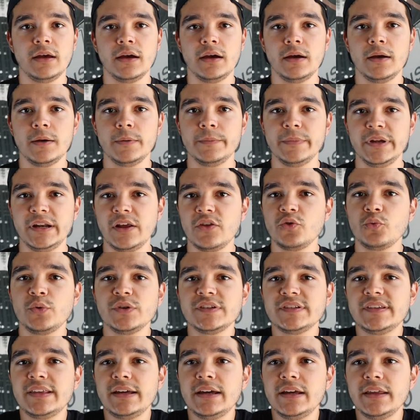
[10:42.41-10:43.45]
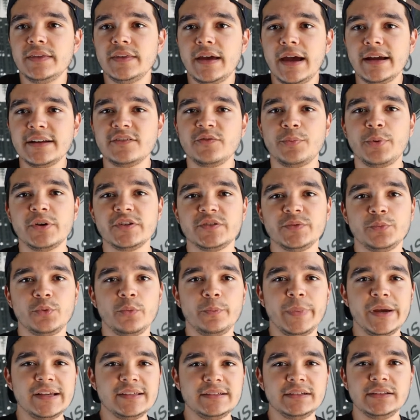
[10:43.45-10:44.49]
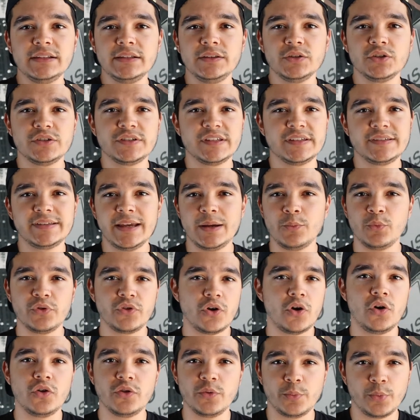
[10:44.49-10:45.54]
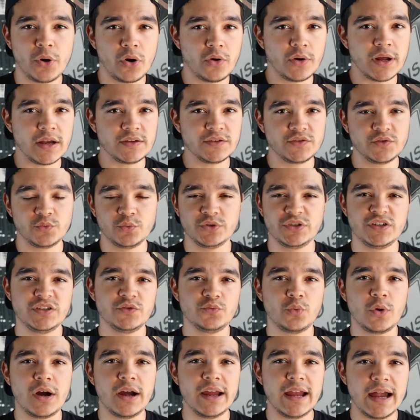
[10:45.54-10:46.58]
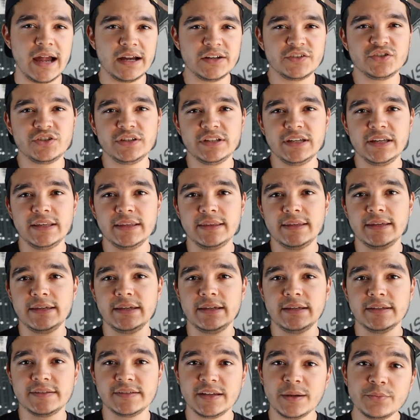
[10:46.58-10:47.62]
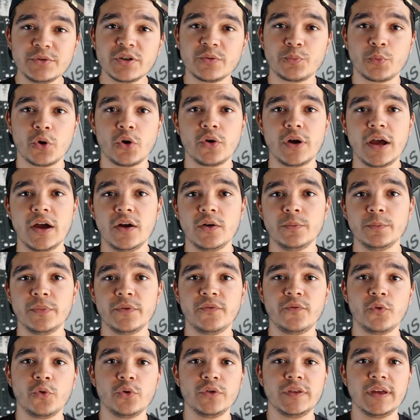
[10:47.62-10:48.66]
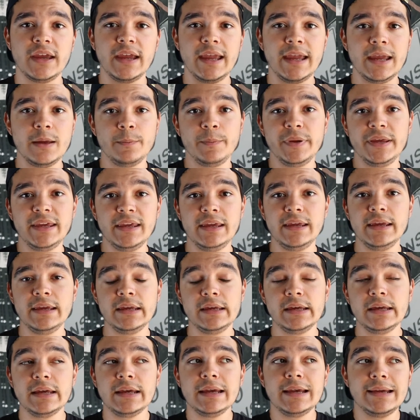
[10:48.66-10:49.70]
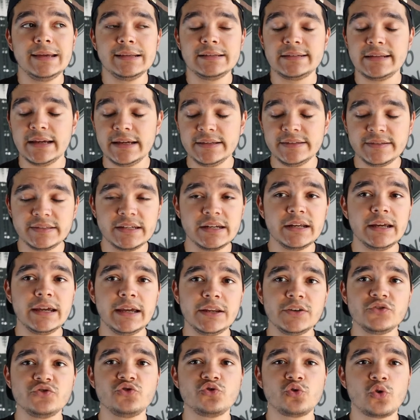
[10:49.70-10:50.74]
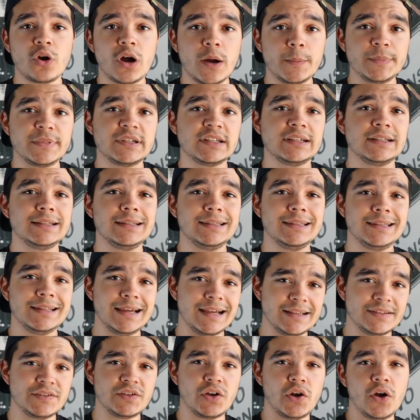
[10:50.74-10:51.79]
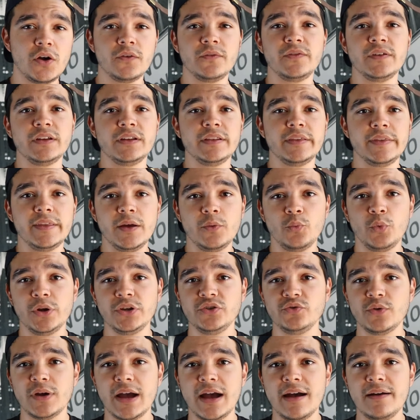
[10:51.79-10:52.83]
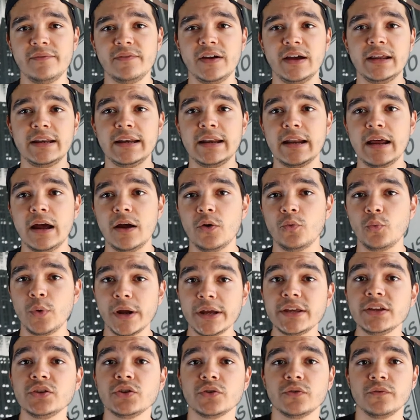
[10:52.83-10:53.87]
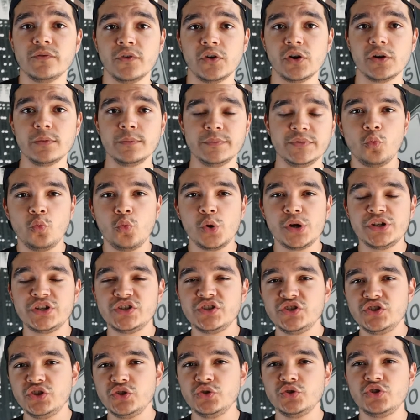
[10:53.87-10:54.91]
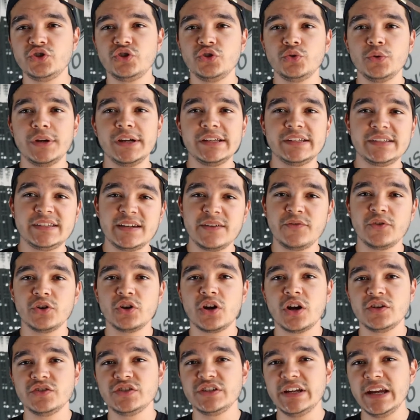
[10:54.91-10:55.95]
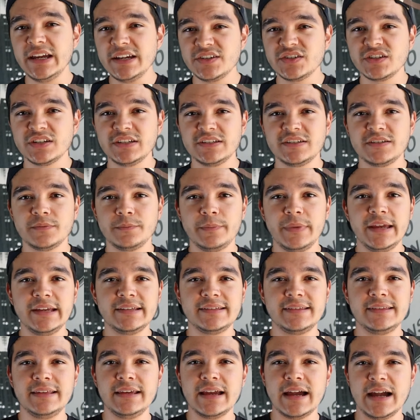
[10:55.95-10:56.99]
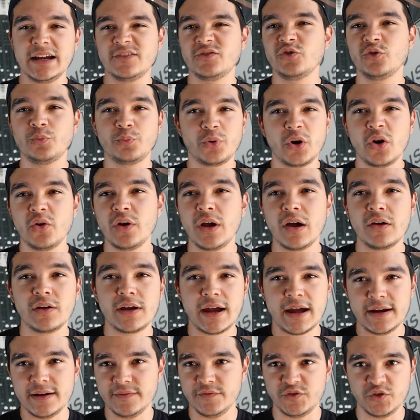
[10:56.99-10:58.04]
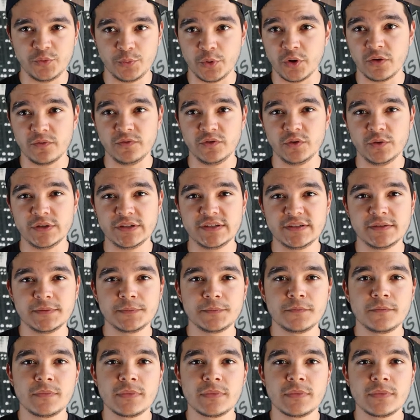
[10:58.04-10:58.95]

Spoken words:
In other words, the active participle basically looks the same with all the pronouns, which is why actually the subject pronoun before the AP tends to get dropped less often than when you have a regular verb, which due to its different conjugations makes the actual pronoun kind of superfluous.